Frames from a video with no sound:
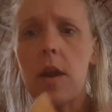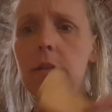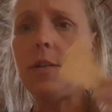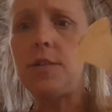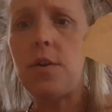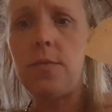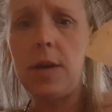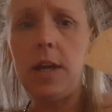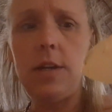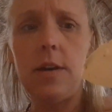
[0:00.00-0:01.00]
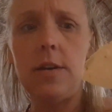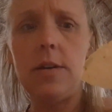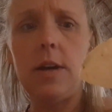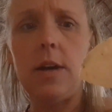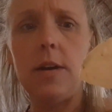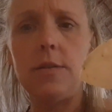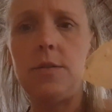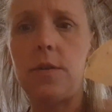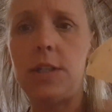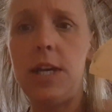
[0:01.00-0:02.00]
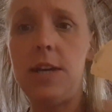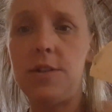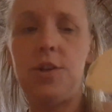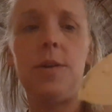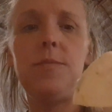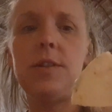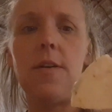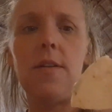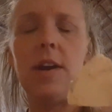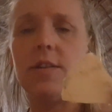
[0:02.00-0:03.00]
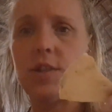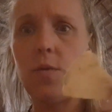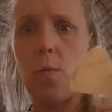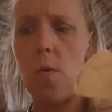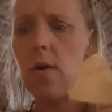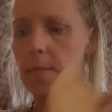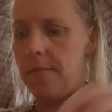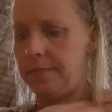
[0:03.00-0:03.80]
These homemade tortilla chips are like still warm.